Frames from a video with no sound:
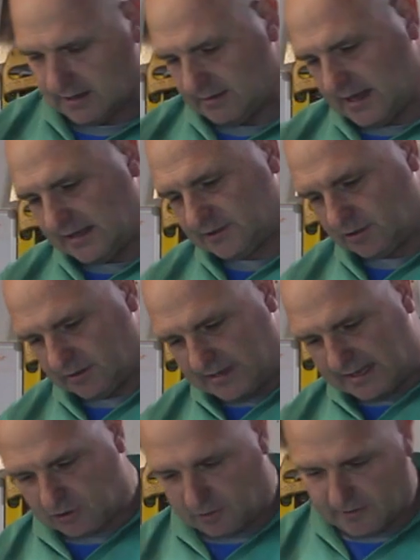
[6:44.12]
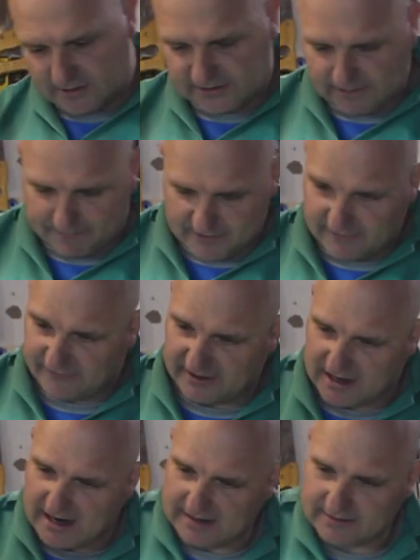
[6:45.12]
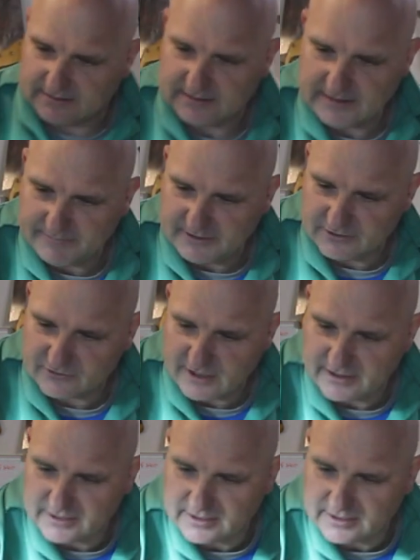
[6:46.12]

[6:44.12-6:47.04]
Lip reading: that's almost the perfect height. Let me try